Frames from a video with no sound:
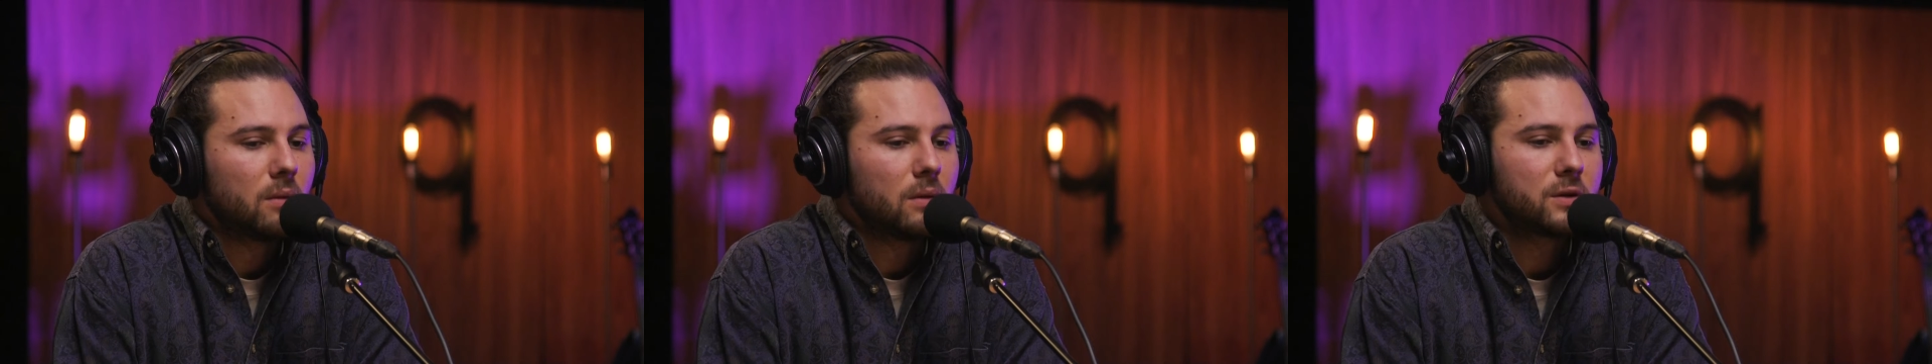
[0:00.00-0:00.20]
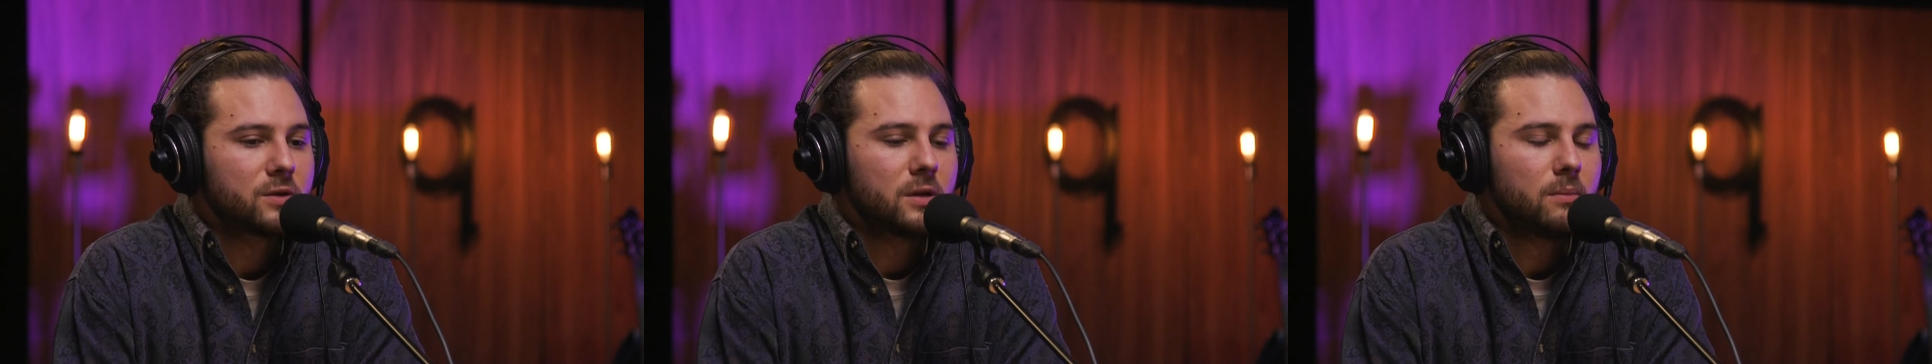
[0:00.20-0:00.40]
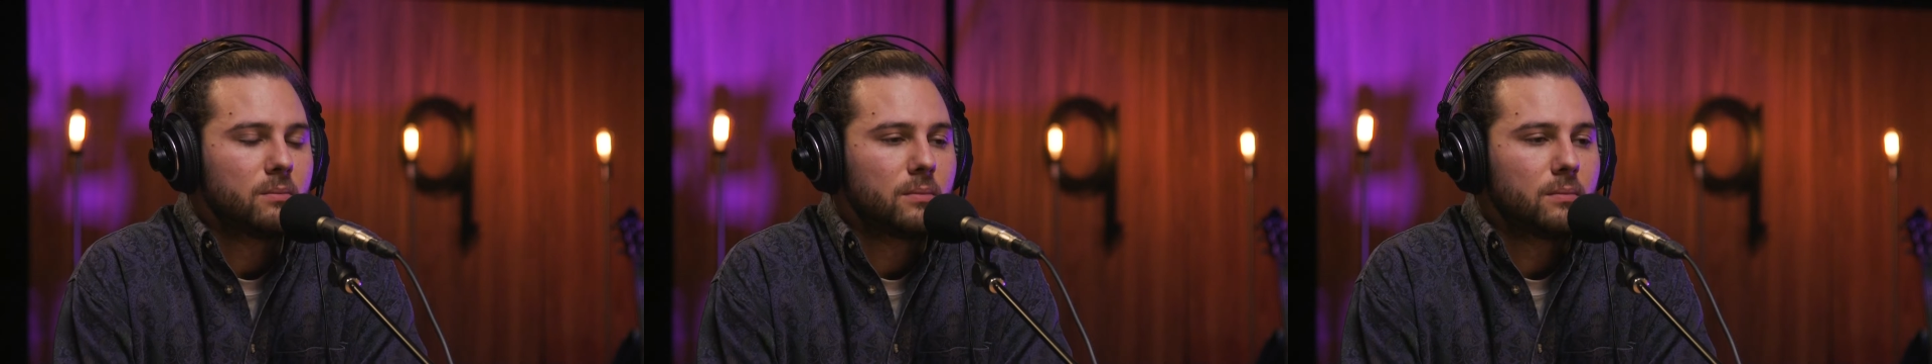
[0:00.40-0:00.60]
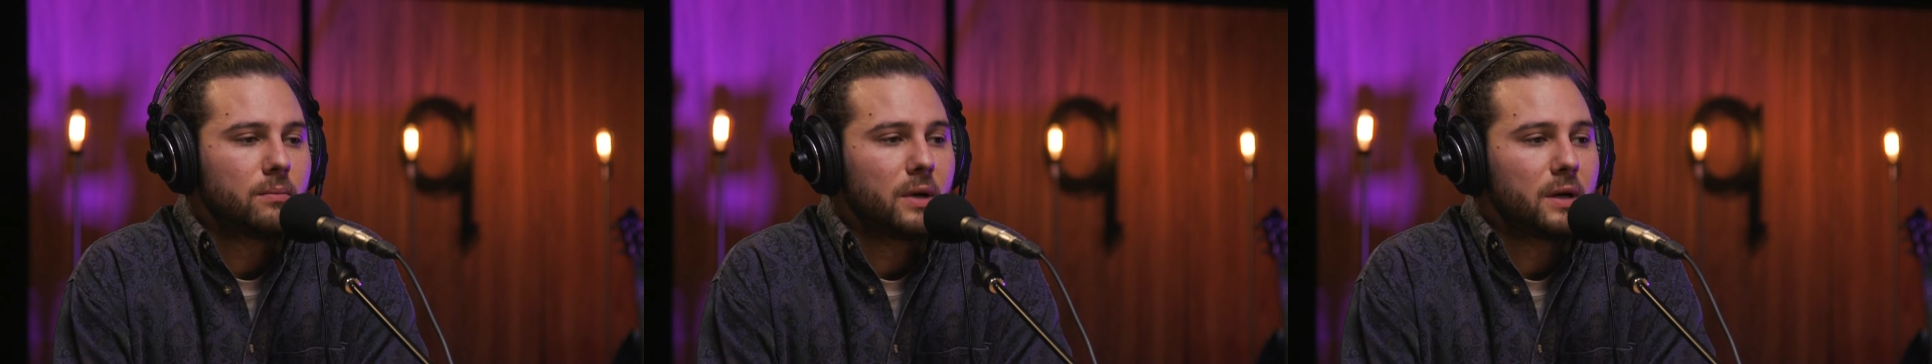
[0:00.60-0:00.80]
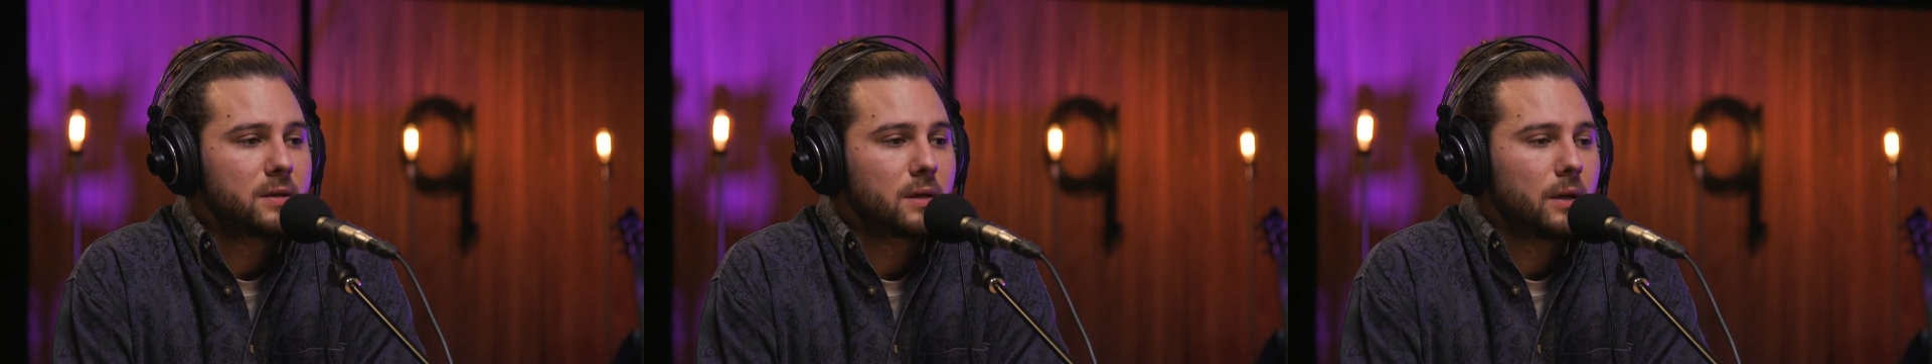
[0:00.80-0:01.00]
well she
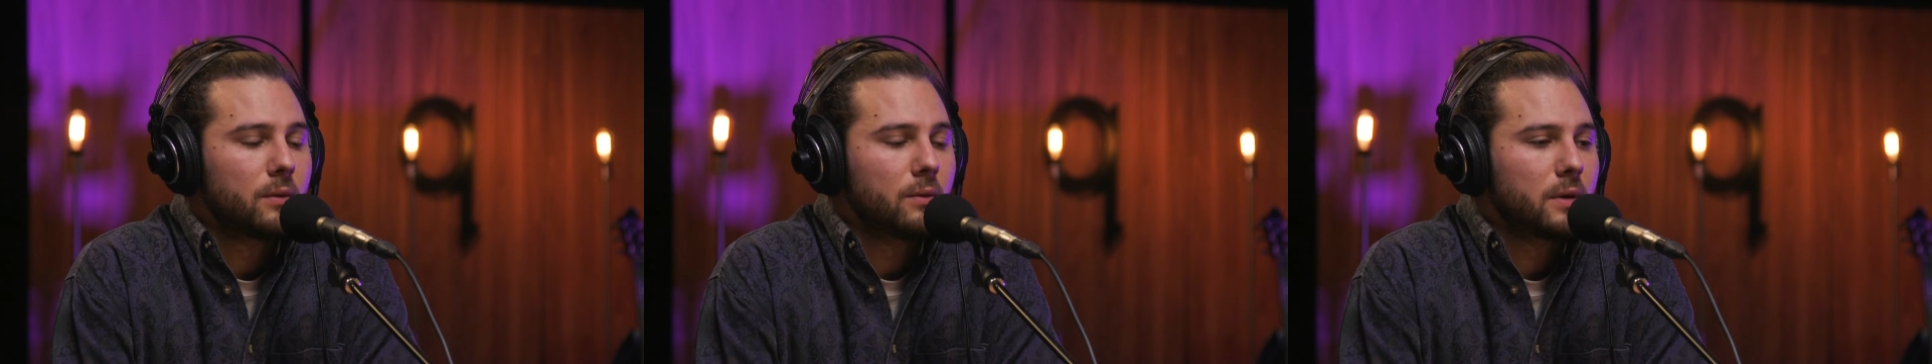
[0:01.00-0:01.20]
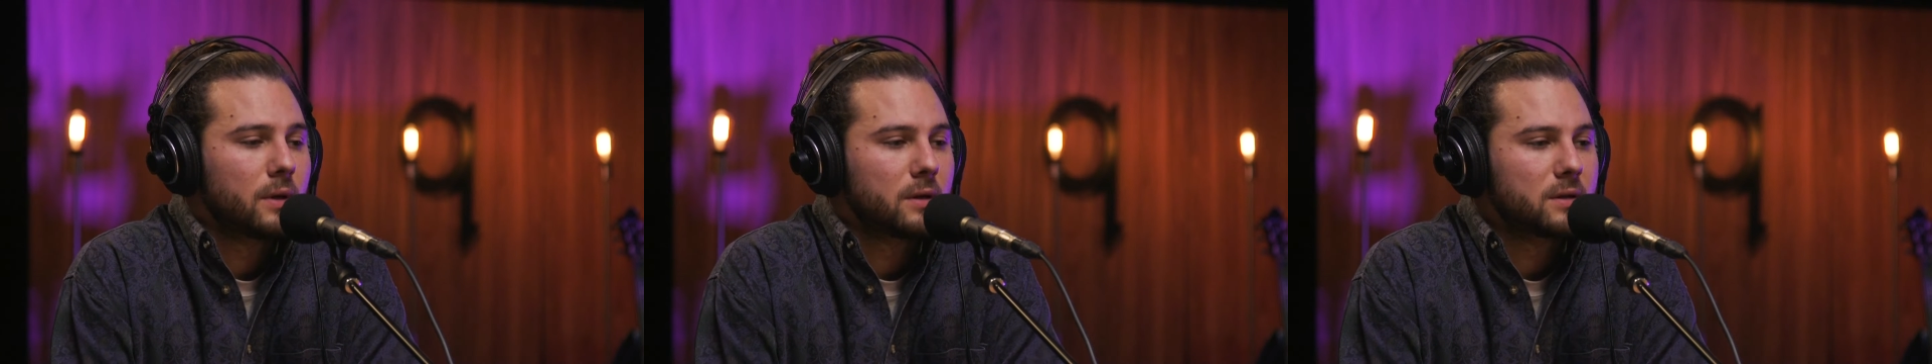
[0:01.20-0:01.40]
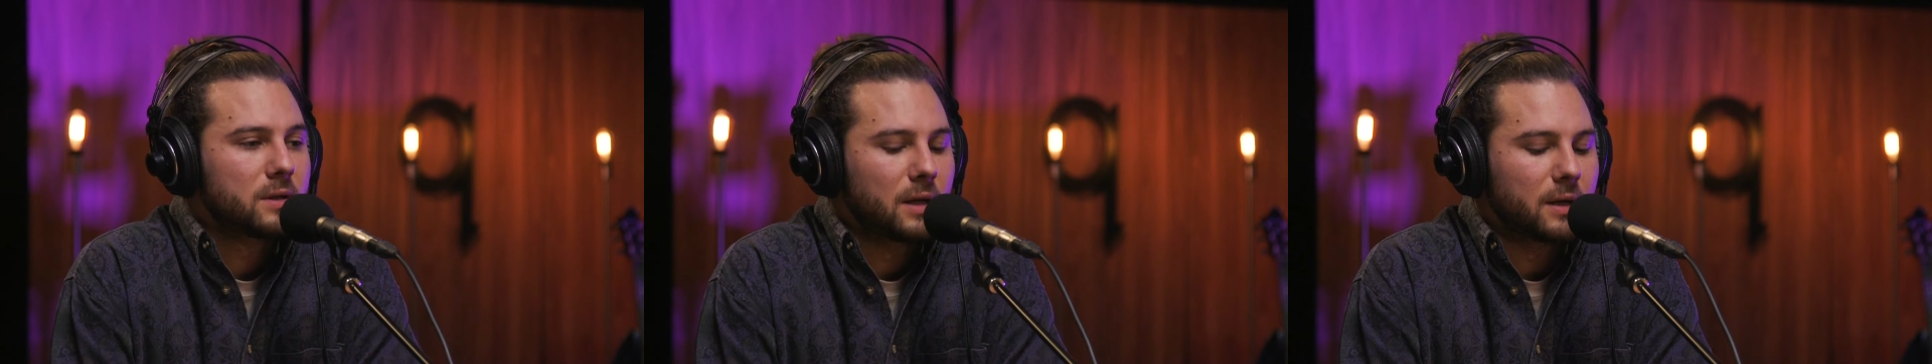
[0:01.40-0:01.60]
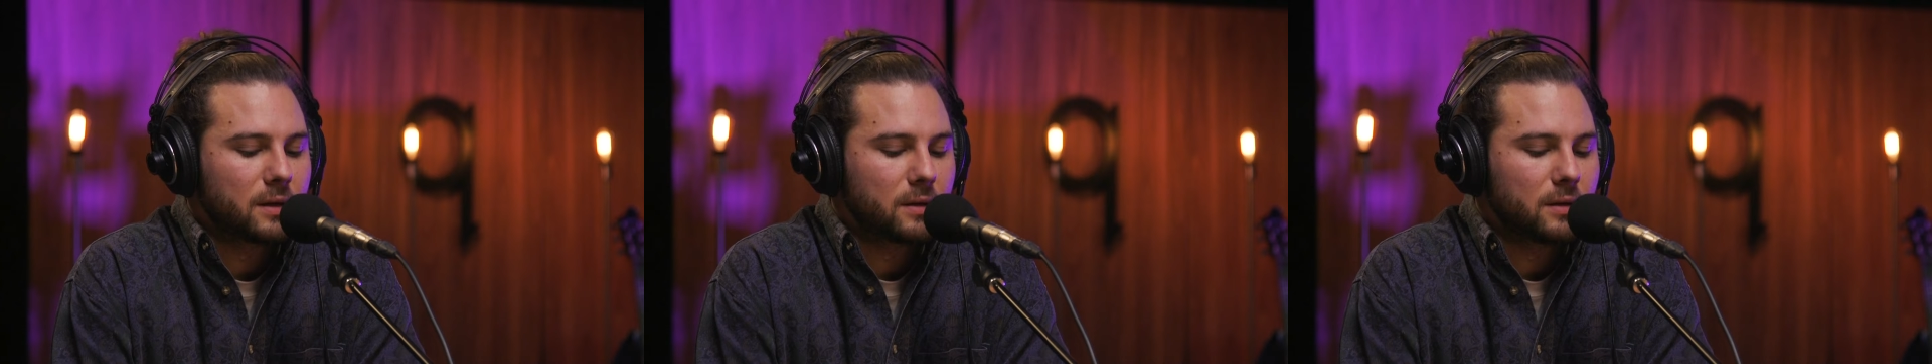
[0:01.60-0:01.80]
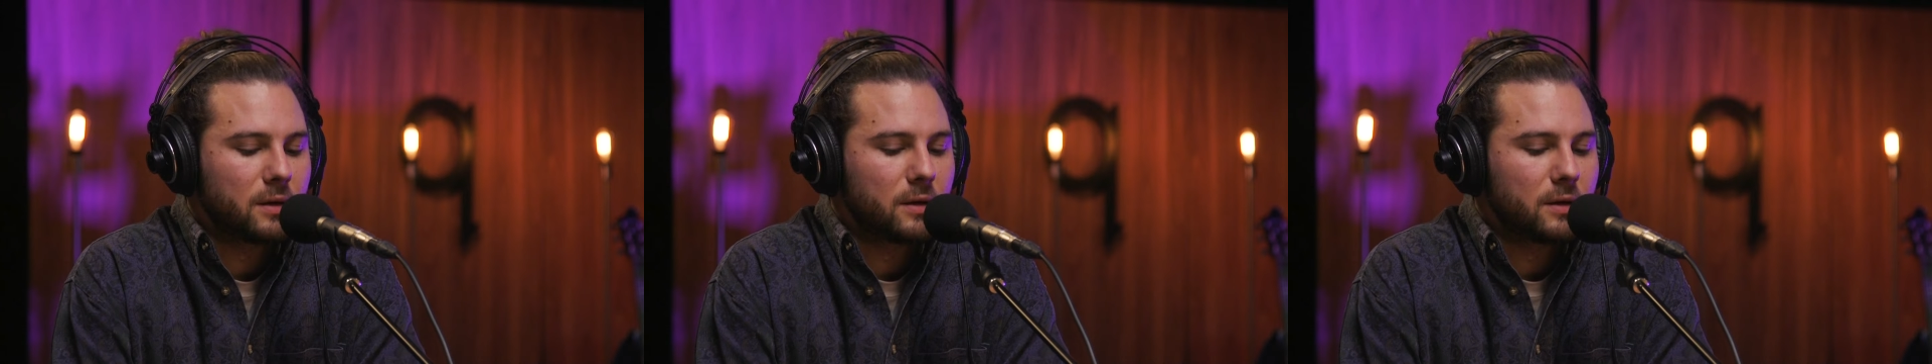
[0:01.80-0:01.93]
basically with us like